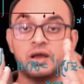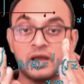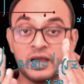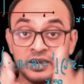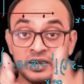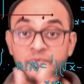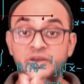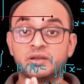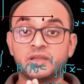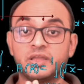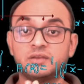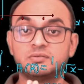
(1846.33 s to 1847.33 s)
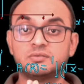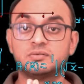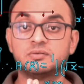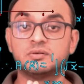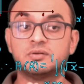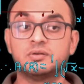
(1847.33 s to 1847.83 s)
I repeat again,
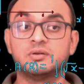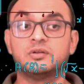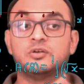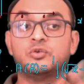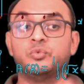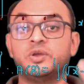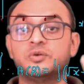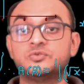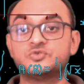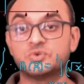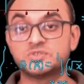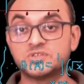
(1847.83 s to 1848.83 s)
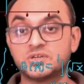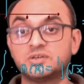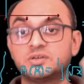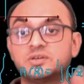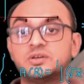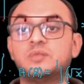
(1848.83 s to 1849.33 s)
we have
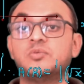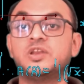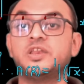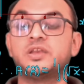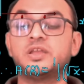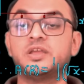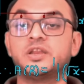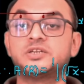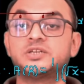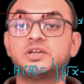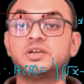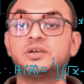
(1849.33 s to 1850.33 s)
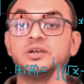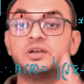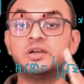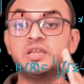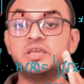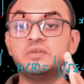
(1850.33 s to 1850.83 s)
chosen double integration
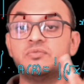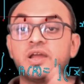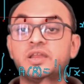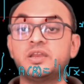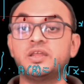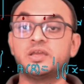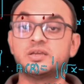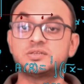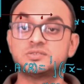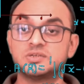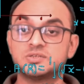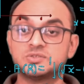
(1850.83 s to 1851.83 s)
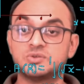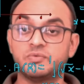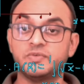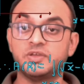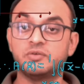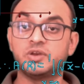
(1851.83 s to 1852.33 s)
dy dx, so
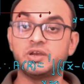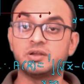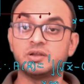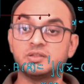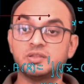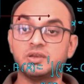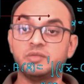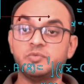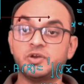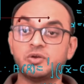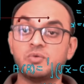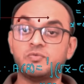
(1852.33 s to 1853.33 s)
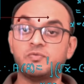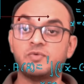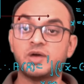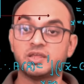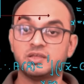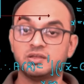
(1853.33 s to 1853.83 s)
we have written the limit of
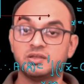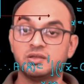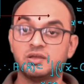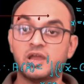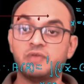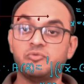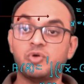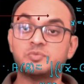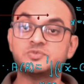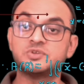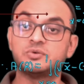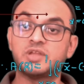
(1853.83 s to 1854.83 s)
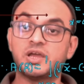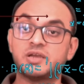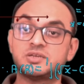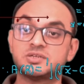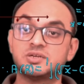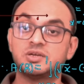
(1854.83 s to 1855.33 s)
y, and we observe
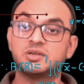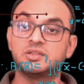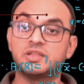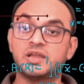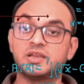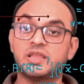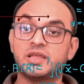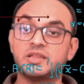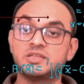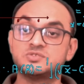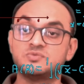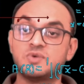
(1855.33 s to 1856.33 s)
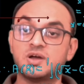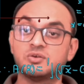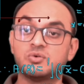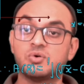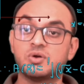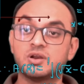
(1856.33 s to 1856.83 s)
that there is
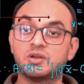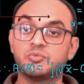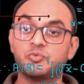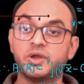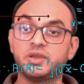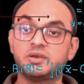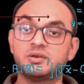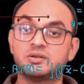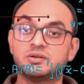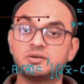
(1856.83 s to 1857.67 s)
one corner point.